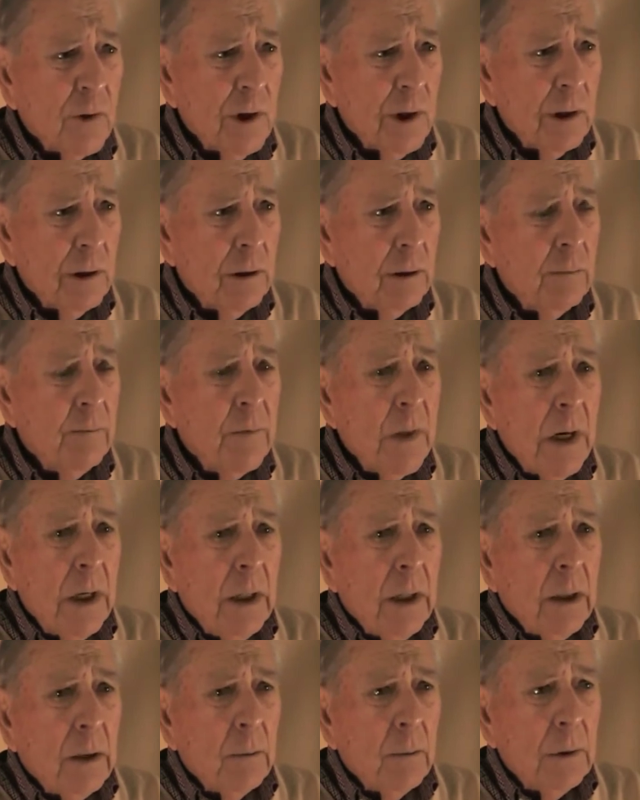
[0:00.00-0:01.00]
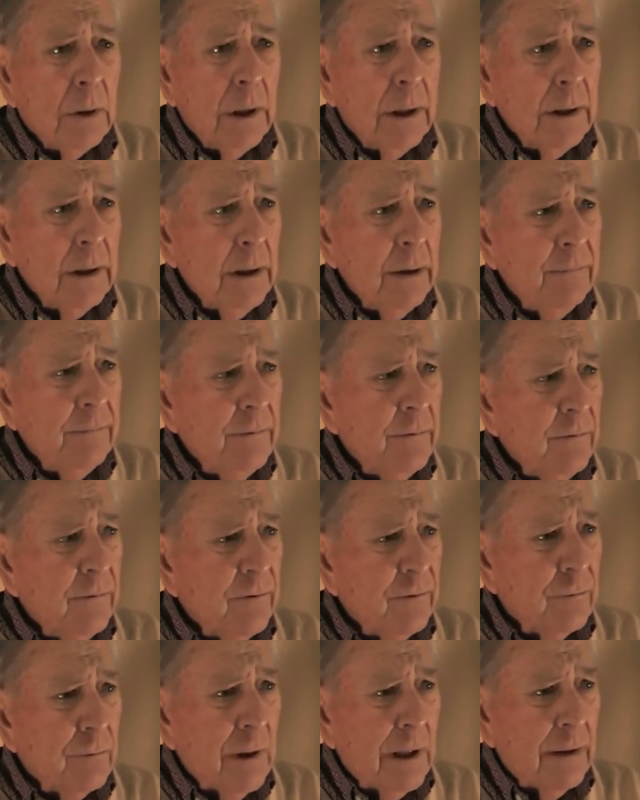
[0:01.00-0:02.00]
about your background. Well, I lived in
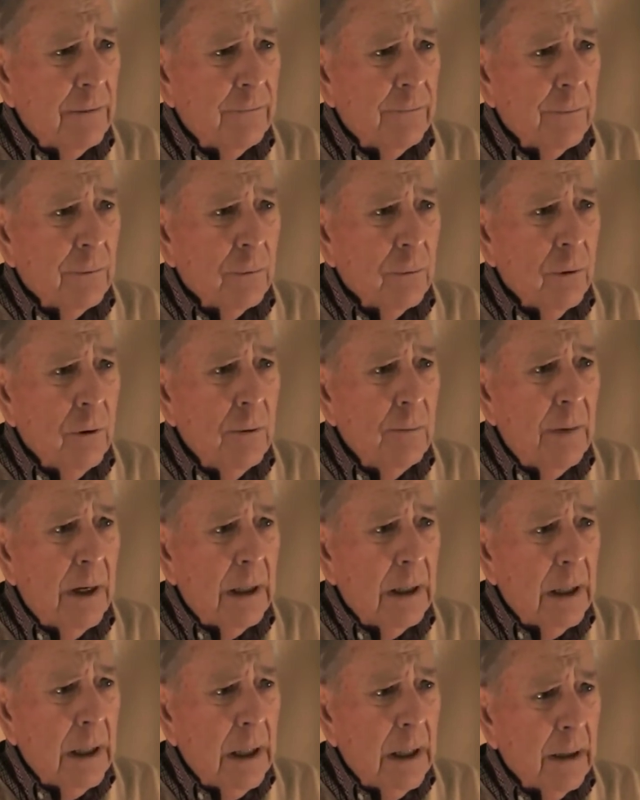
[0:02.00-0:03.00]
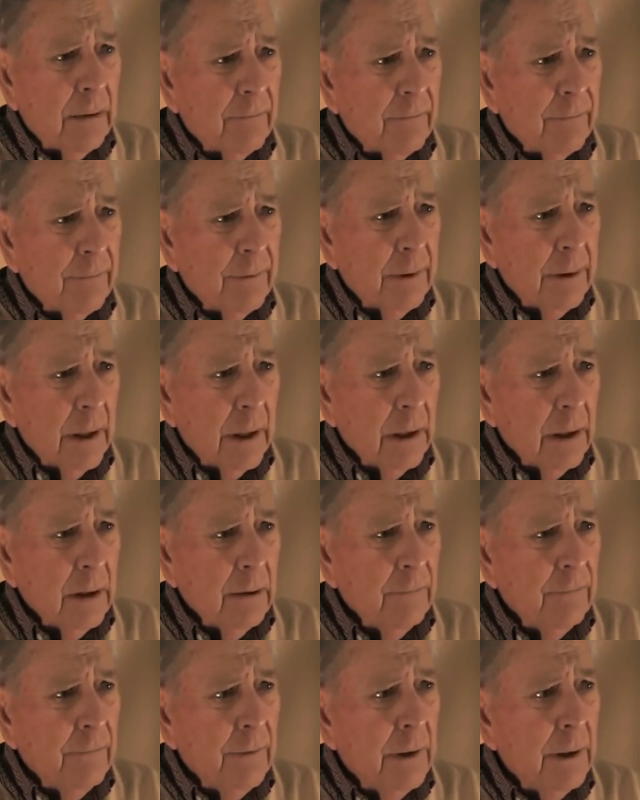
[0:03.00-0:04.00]
Stratford all my life, and I
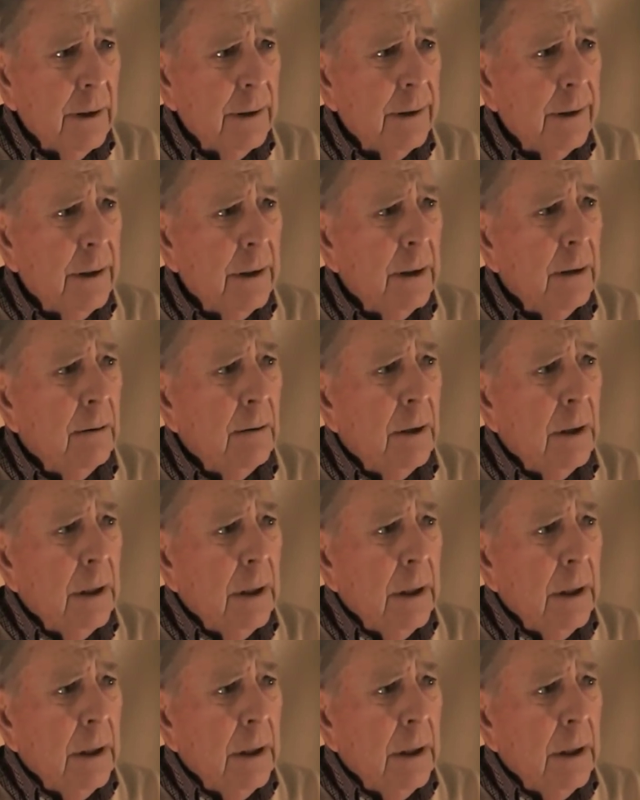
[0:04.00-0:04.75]
lived at